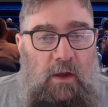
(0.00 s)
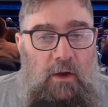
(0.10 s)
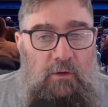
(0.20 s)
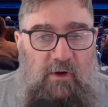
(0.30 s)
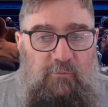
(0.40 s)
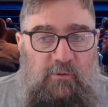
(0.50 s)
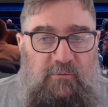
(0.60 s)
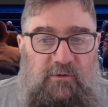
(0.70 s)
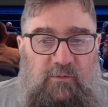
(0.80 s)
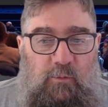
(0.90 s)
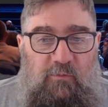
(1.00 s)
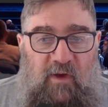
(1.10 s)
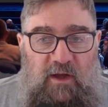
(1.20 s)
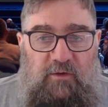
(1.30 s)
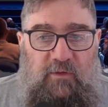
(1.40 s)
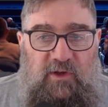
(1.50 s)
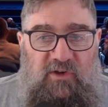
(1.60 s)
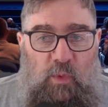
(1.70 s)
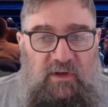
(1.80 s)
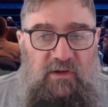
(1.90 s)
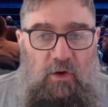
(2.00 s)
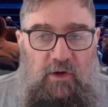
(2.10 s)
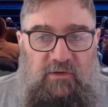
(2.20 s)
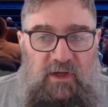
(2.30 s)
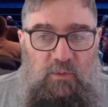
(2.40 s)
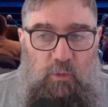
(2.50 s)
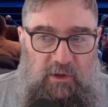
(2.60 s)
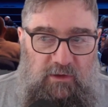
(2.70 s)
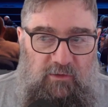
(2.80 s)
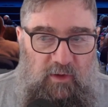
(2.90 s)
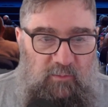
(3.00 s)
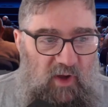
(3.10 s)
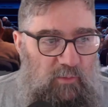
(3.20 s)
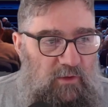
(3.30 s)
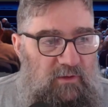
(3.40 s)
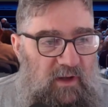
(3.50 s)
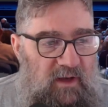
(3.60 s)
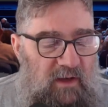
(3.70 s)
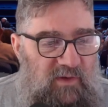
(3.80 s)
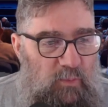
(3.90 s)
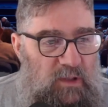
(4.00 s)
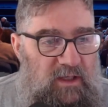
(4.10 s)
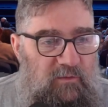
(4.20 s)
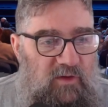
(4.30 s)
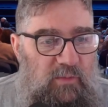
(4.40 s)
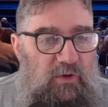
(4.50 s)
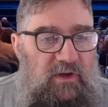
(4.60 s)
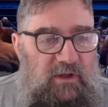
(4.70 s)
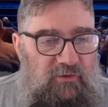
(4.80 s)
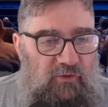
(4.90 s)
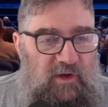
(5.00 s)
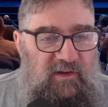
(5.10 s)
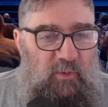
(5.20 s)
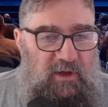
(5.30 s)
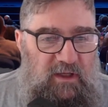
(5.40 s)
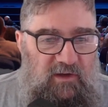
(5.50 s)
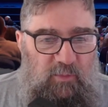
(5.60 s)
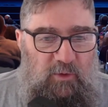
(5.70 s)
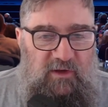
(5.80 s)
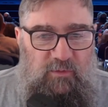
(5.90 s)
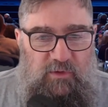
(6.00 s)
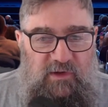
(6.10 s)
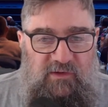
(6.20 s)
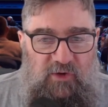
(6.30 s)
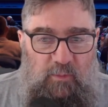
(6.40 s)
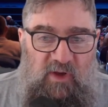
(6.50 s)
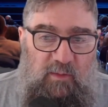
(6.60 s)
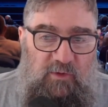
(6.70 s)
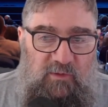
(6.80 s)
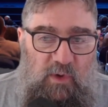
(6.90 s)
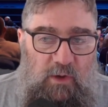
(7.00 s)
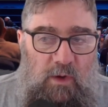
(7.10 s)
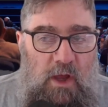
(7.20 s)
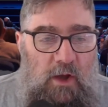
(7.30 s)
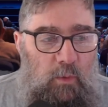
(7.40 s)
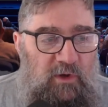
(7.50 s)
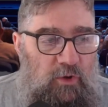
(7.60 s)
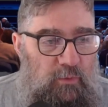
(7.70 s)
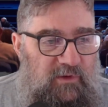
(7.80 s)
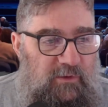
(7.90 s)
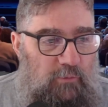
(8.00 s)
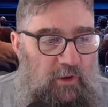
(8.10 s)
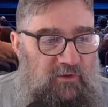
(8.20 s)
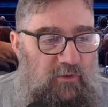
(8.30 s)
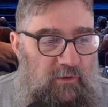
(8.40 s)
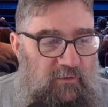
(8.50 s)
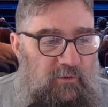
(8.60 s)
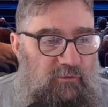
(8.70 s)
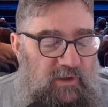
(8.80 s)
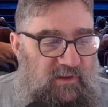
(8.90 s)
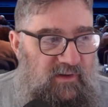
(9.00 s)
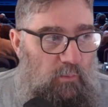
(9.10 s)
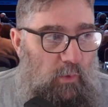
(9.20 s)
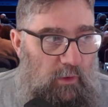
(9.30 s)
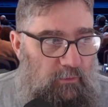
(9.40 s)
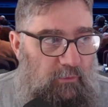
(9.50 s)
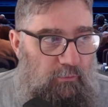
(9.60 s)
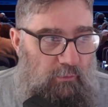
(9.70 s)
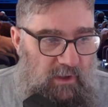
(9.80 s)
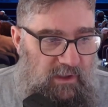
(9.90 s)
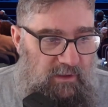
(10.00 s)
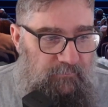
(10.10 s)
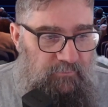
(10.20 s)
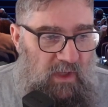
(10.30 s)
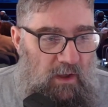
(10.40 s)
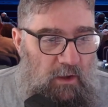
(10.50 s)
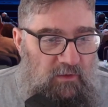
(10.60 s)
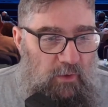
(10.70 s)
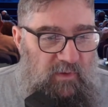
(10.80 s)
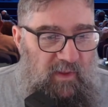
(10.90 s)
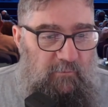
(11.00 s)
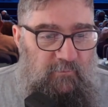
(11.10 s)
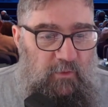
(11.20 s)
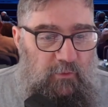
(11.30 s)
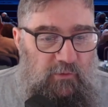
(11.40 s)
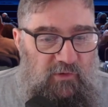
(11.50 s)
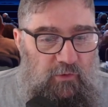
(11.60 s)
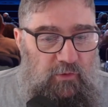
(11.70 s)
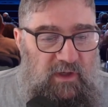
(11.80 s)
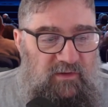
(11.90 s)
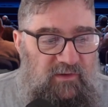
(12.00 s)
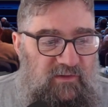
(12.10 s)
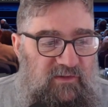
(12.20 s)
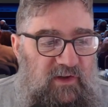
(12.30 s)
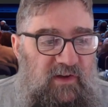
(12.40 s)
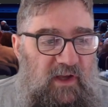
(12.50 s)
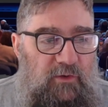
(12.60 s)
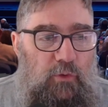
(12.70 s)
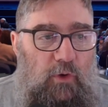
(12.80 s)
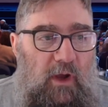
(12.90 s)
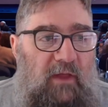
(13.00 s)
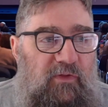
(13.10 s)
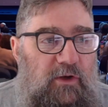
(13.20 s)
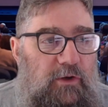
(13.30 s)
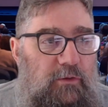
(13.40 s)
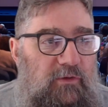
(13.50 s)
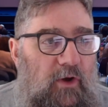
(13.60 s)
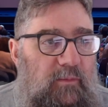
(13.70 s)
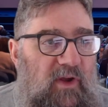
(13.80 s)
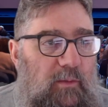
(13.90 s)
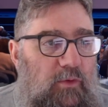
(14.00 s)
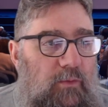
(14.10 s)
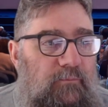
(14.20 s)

Reference was found for the 2019 working timetable, and having plenty of commuting and train spotting experience with this timetable as well, we knew it was the right choice for Train Sim World 3. So without further ado, here's a detailed look at the new timetable.